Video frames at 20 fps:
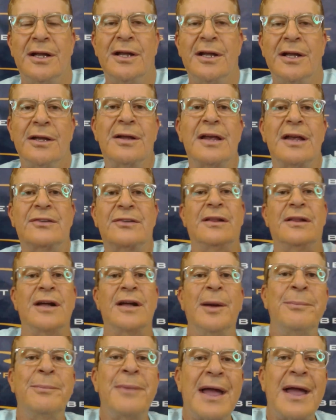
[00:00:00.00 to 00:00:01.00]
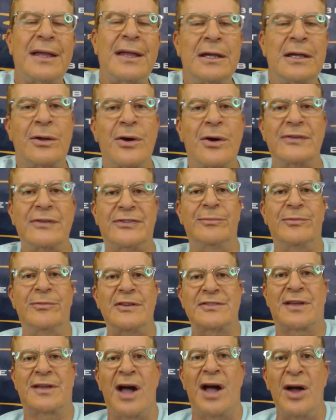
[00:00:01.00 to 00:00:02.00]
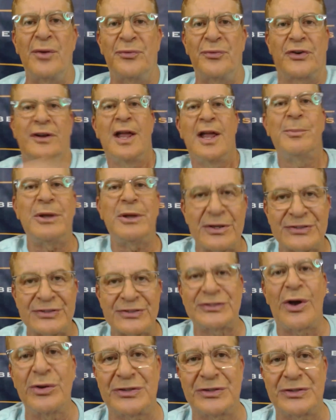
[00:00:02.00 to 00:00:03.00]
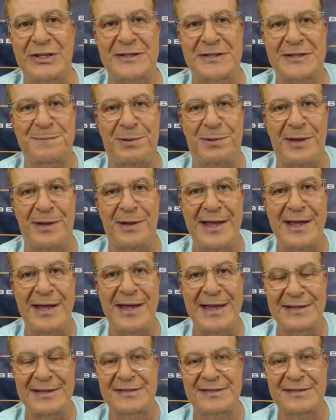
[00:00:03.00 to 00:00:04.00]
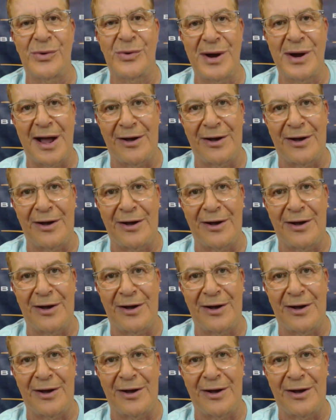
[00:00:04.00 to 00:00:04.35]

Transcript: could actually come back and cause some discomfort because Sosa's playing so well.